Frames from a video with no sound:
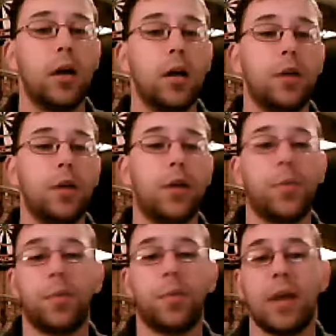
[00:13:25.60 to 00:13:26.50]
Note
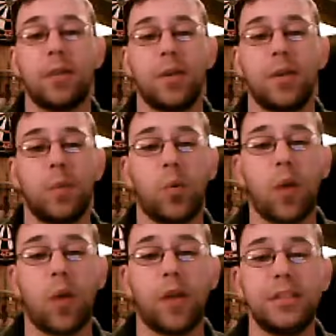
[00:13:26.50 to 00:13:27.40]
the rate, rhythm, and
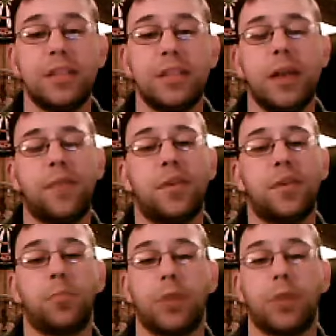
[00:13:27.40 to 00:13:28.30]
quality in the effort
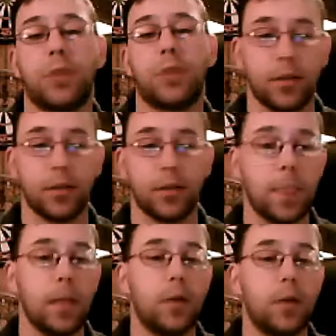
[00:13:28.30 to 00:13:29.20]
of breathing.
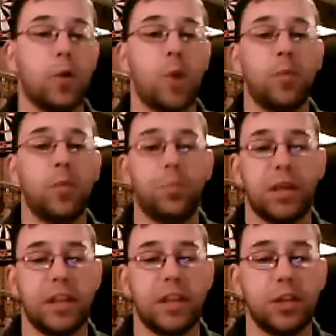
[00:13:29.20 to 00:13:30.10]
Normal
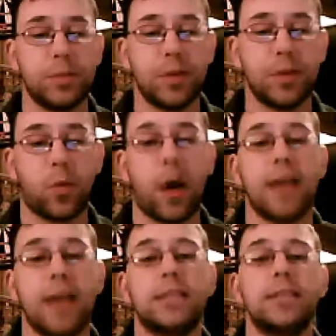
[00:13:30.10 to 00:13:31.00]
breathing should be
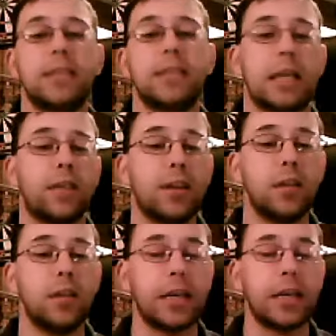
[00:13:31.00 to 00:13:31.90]
quiet, even,
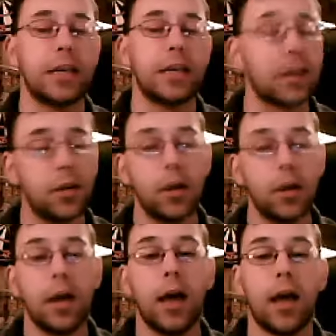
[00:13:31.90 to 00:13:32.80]

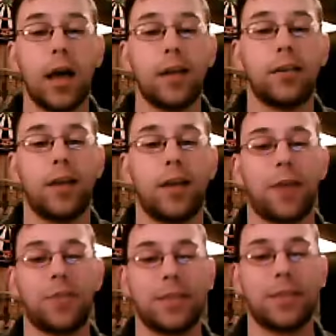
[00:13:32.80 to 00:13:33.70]
and
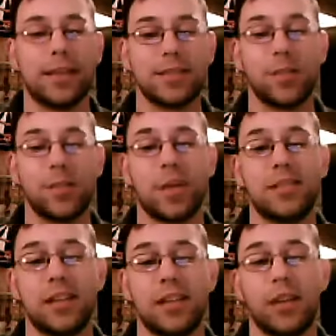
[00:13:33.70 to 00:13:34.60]
effortless when
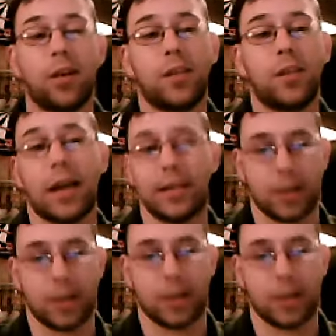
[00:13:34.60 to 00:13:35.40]
sitting or lying down.